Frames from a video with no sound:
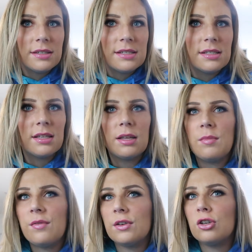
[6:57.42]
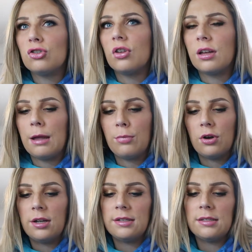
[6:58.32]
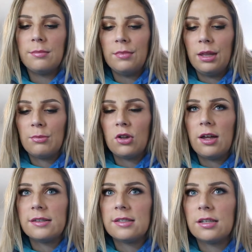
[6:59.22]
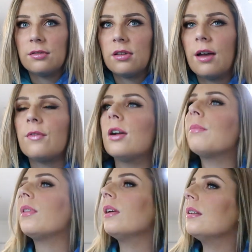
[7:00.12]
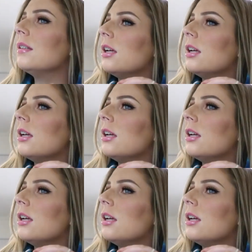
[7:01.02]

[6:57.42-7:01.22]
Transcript: this is like my finished look. I put on some lip gloss to cover up the